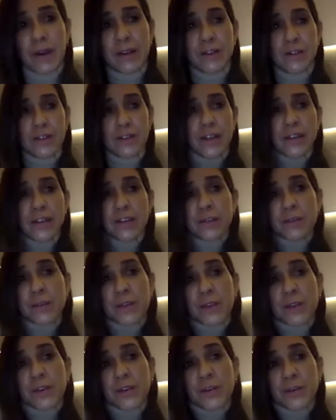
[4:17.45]
And she gives
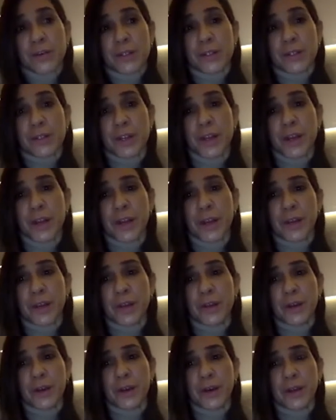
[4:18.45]
me enormous,
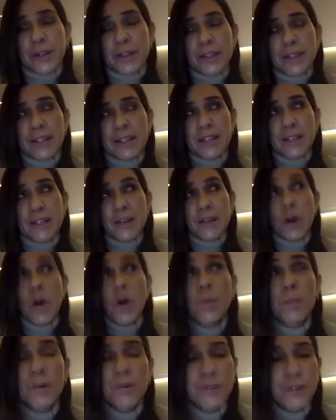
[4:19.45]
a sense of
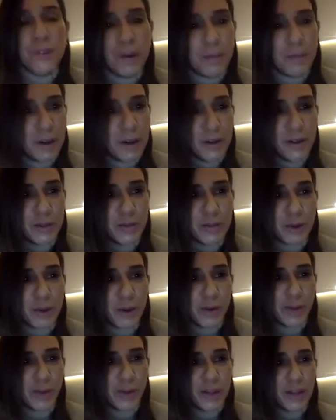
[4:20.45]
hope for a better
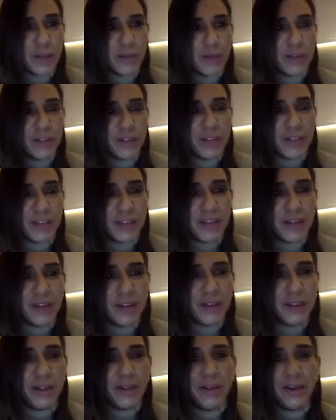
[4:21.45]
tomorrow, like you were saying
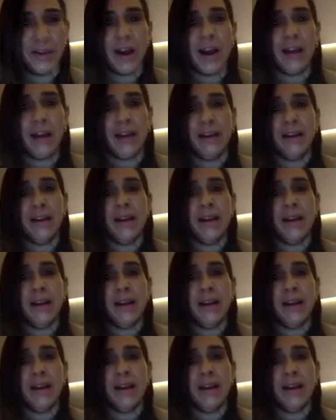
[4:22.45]
earlier on.